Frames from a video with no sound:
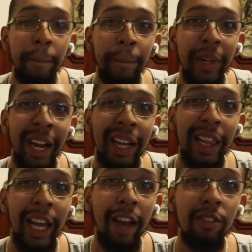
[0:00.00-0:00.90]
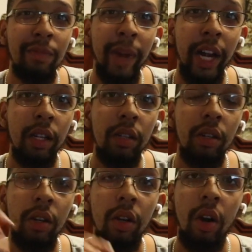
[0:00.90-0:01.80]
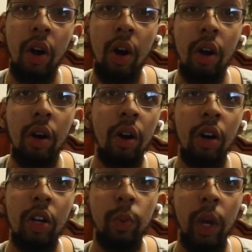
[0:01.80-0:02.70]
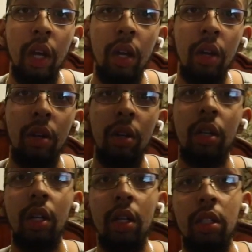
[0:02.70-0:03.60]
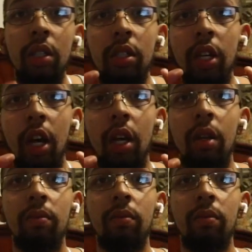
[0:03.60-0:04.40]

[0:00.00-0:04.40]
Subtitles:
Black Lives Matter, all the way to the top.